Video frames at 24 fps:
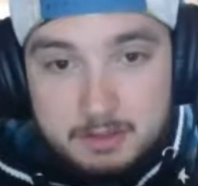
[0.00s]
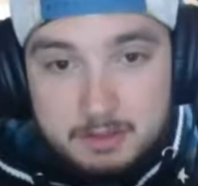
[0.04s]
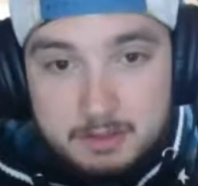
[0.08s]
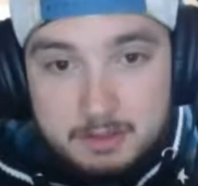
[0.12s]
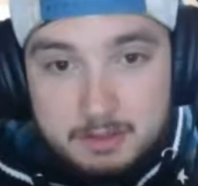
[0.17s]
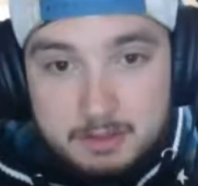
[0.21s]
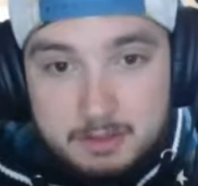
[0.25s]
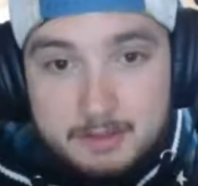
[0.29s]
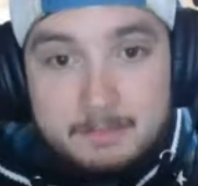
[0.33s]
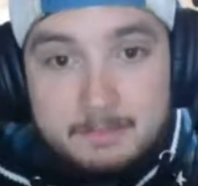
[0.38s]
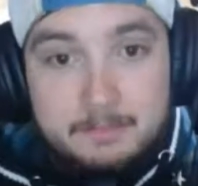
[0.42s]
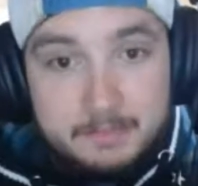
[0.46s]

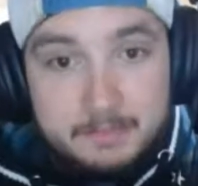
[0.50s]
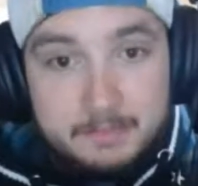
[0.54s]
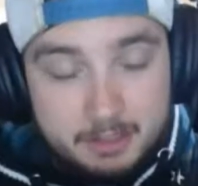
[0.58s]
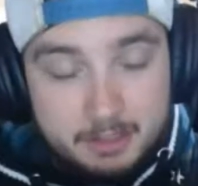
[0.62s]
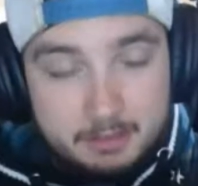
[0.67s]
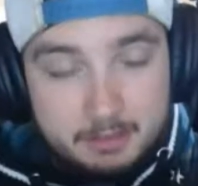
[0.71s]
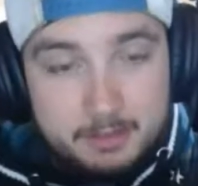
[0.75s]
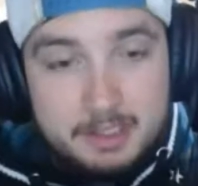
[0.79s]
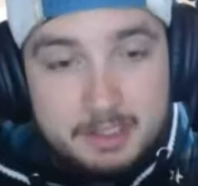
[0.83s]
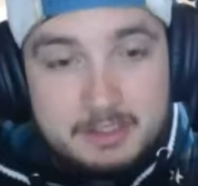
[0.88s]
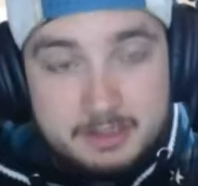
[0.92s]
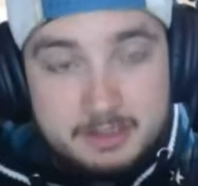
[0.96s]
The rest of
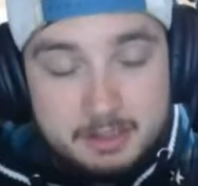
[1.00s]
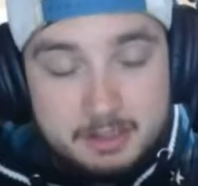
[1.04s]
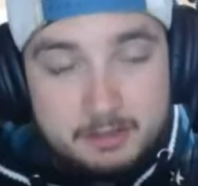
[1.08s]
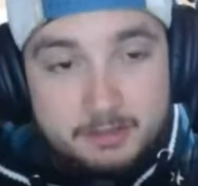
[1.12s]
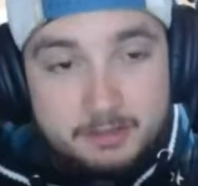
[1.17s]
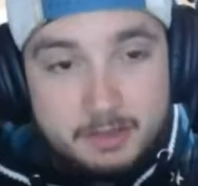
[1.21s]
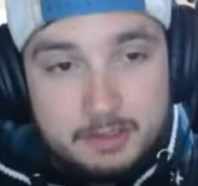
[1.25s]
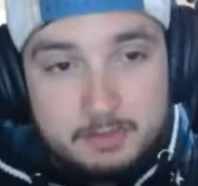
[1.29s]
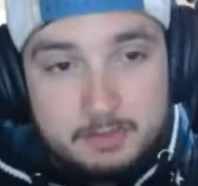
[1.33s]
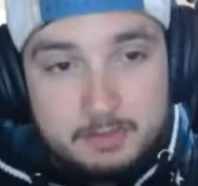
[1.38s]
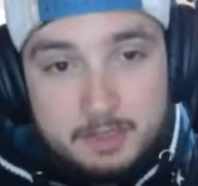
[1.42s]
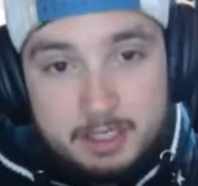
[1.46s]
the first
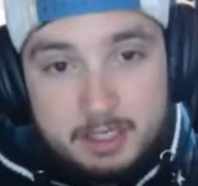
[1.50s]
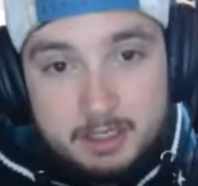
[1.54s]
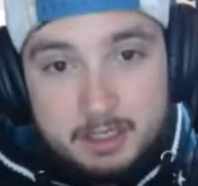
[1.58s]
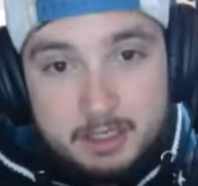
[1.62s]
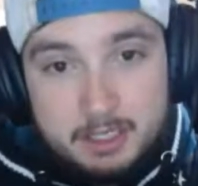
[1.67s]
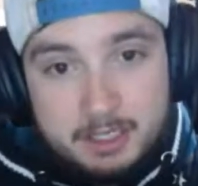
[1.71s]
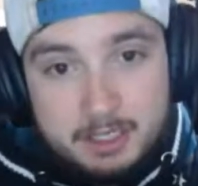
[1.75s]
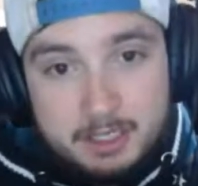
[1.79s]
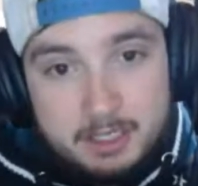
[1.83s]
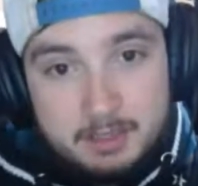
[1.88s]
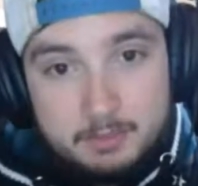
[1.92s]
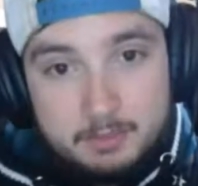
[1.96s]
period
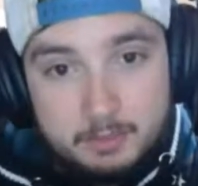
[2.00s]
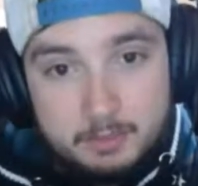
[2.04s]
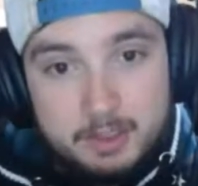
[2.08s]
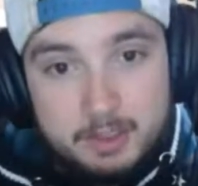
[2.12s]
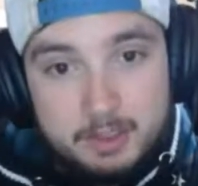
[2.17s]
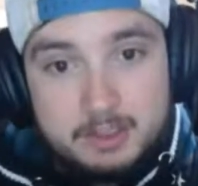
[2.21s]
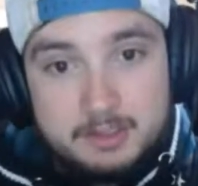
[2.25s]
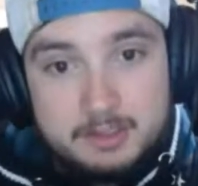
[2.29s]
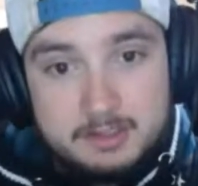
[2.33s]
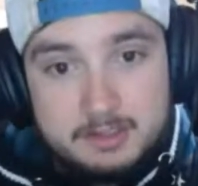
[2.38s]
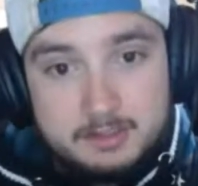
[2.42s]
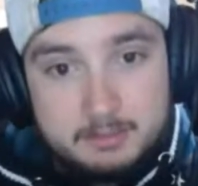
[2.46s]
was
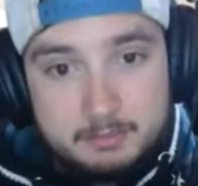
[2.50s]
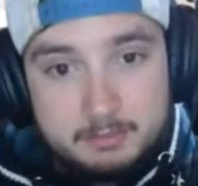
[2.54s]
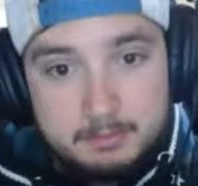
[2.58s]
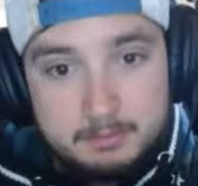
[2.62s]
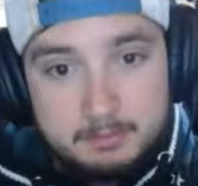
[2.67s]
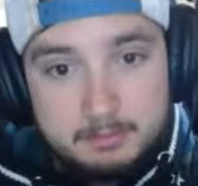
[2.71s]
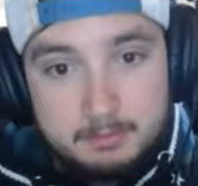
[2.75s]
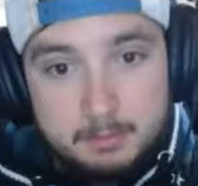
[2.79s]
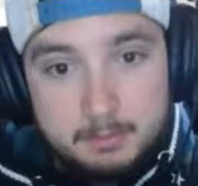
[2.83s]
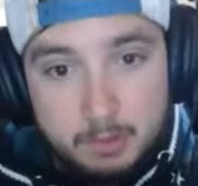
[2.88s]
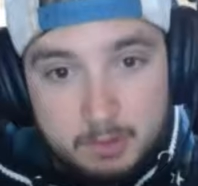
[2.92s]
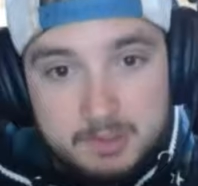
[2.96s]

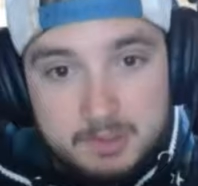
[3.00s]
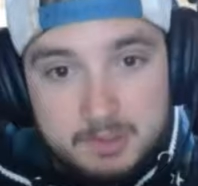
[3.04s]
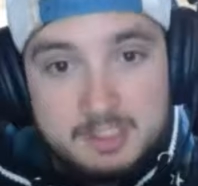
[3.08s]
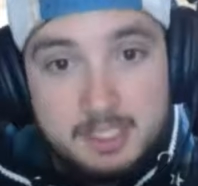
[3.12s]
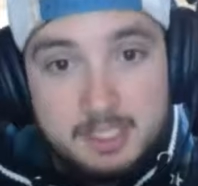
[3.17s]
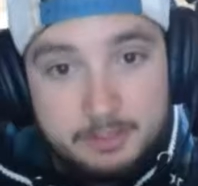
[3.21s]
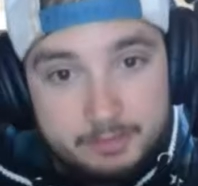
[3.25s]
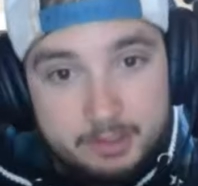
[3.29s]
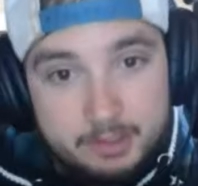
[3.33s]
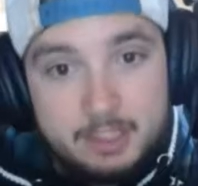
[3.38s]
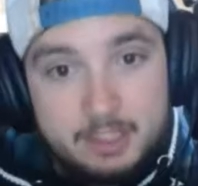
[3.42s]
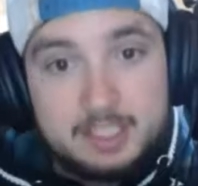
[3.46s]
most definitely
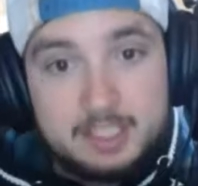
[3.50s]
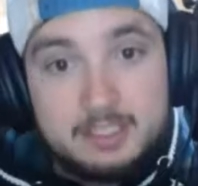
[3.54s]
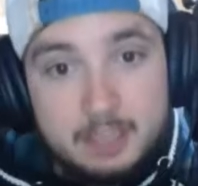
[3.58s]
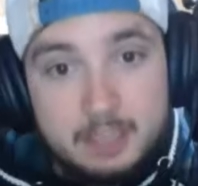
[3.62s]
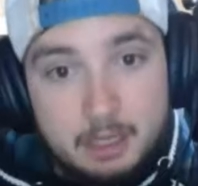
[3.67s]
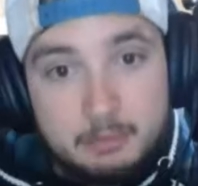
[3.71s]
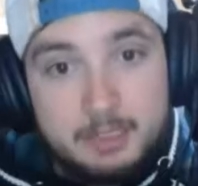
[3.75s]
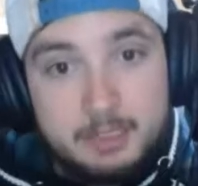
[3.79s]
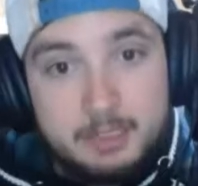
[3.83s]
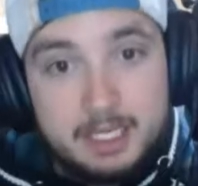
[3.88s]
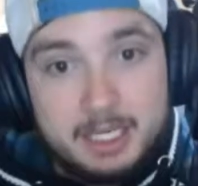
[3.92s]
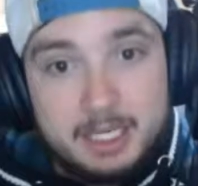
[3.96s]

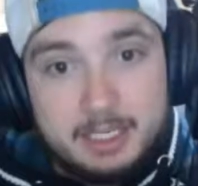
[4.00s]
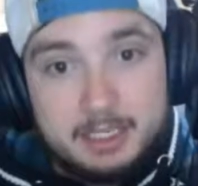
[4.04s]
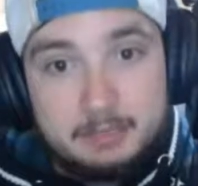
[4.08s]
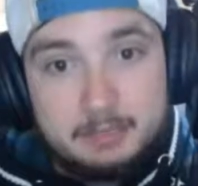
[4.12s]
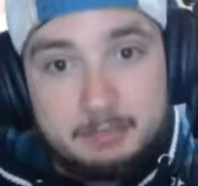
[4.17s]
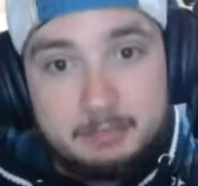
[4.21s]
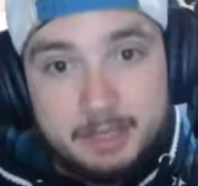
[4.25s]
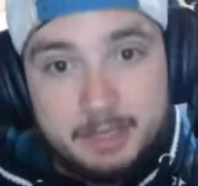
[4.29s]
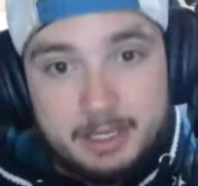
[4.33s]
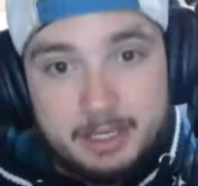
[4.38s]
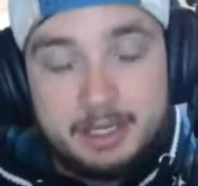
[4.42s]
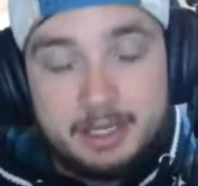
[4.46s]
dominated
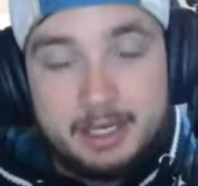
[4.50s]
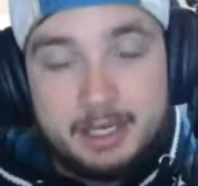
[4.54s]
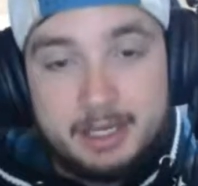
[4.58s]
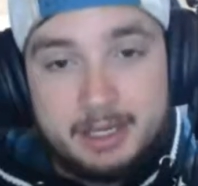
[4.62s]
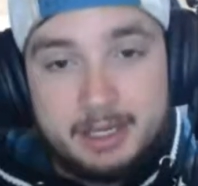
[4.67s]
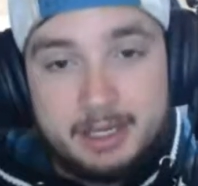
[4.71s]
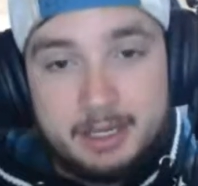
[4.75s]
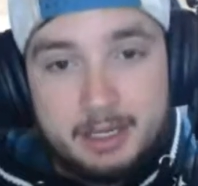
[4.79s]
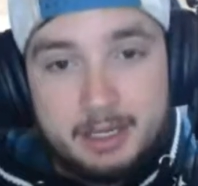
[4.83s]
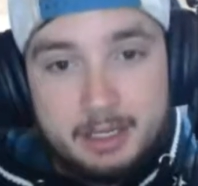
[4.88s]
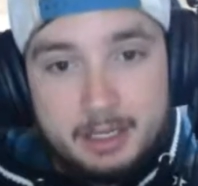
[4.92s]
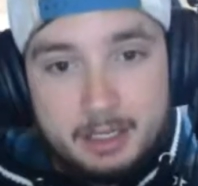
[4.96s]
by
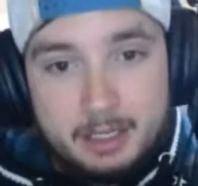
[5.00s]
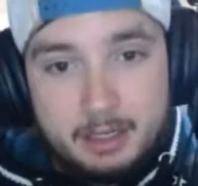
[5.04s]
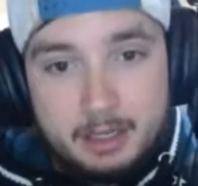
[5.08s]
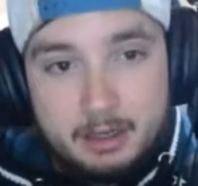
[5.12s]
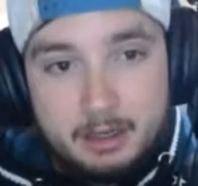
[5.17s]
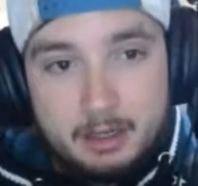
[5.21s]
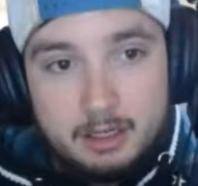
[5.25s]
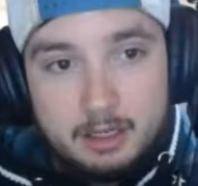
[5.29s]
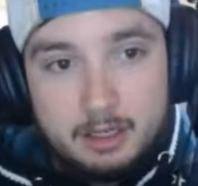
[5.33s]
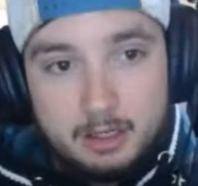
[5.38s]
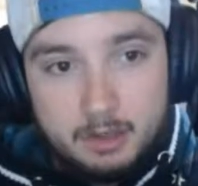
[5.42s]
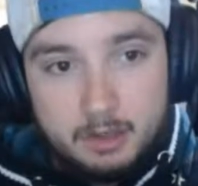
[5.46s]

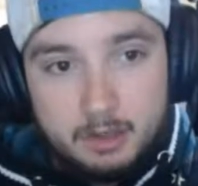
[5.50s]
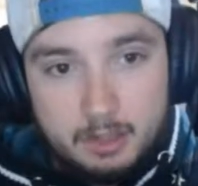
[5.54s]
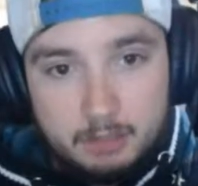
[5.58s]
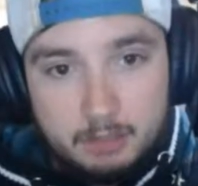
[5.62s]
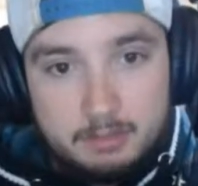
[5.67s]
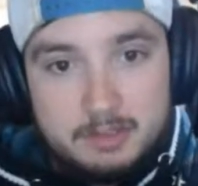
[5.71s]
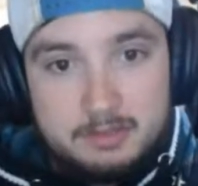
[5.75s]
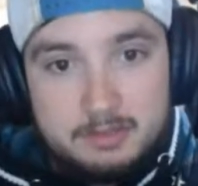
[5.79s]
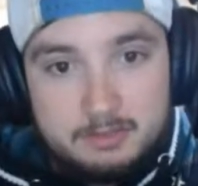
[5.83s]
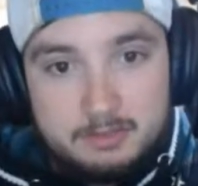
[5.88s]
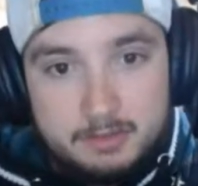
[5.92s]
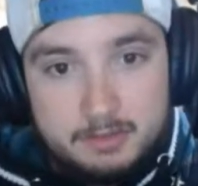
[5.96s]
Columbus for
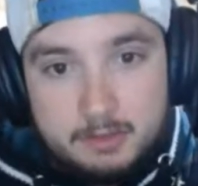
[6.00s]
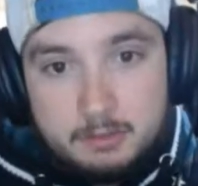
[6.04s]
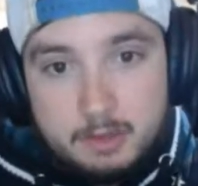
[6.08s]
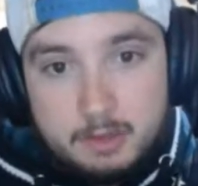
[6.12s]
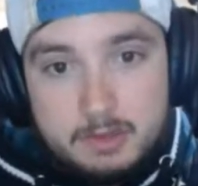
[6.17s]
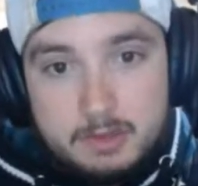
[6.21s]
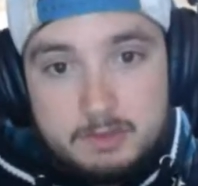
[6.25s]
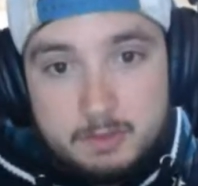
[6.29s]
the most part.